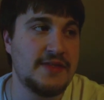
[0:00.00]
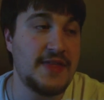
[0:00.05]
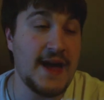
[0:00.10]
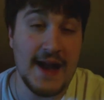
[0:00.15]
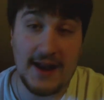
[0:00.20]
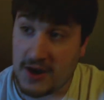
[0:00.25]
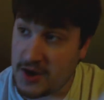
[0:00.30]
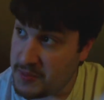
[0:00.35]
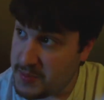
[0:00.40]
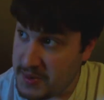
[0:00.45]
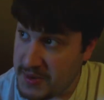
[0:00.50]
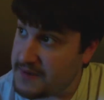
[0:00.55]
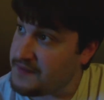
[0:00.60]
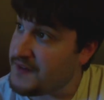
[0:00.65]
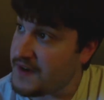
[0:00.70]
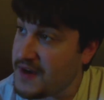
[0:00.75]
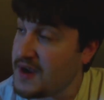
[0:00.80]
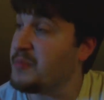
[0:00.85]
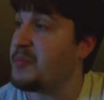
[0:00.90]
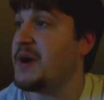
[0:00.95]
that could be a
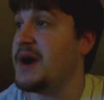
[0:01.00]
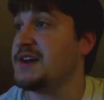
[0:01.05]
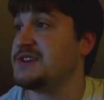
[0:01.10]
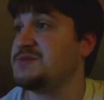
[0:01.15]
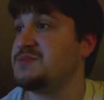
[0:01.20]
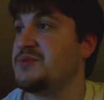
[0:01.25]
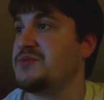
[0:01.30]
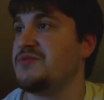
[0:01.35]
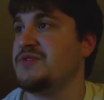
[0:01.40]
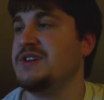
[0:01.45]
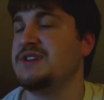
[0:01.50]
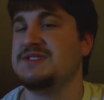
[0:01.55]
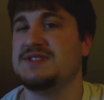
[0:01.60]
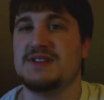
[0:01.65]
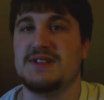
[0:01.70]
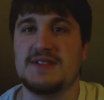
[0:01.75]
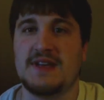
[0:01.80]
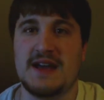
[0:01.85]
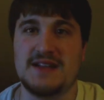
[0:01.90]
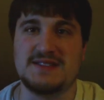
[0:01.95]
very possible
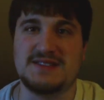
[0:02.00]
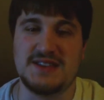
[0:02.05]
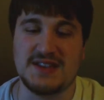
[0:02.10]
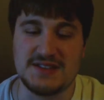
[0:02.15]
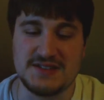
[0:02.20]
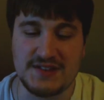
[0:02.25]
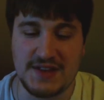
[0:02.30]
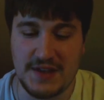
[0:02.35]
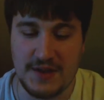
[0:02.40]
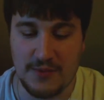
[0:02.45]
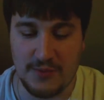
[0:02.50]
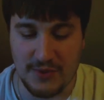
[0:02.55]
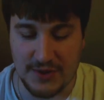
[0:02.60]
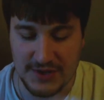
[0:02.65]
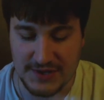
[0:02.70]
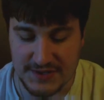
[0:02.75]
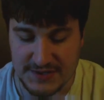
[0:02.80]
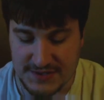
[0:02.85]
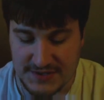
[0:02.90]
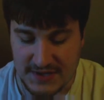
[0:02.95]
reason that Disney
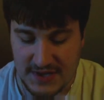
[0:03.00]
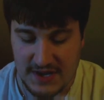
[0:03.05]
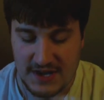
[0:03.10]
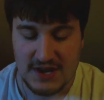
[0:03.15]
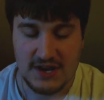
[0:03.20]
was